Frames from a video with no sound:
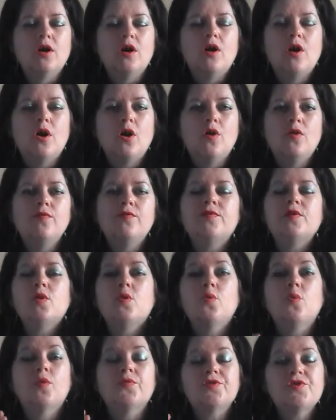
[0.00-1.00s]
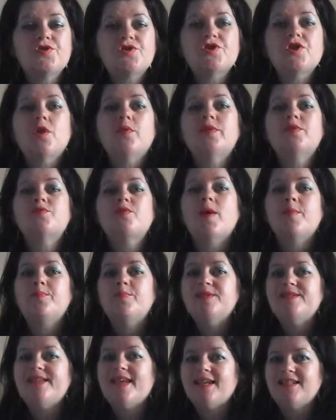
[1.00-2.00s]
of what the snow is
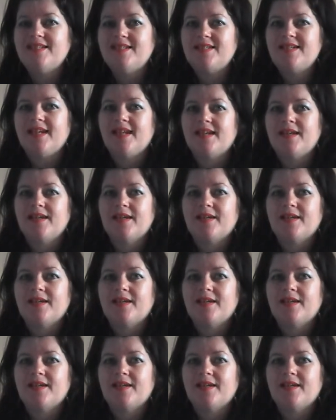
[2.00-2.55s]
representing.